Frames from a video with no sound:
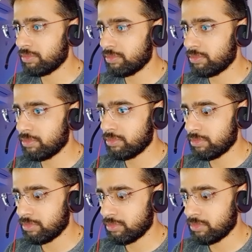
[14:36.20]

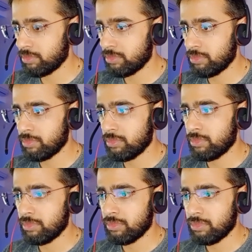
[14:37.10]

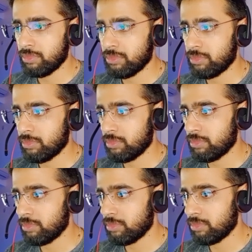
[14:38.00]

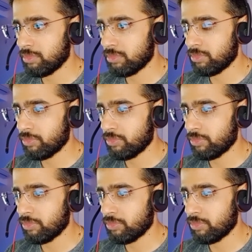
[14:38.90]
Nothing is said.